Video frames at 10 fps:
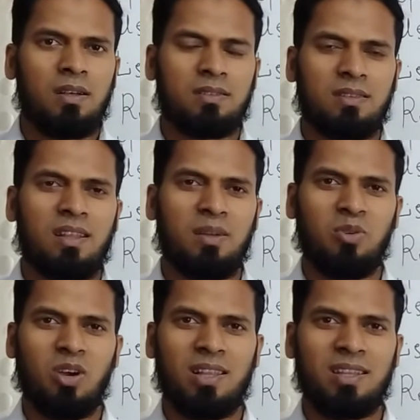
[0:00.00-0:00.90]

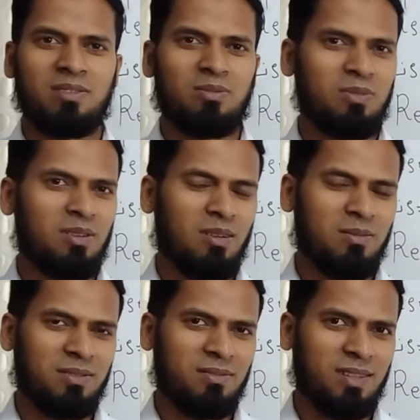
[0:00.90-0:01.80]
Assalamu alaikum wa
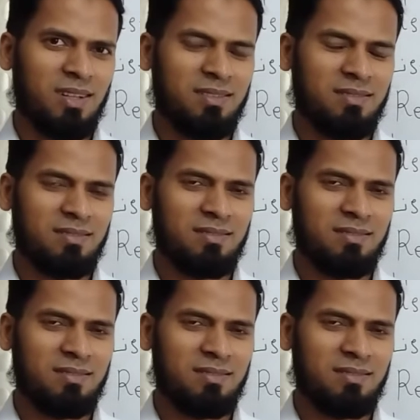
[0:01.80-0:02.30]
rahmatullah.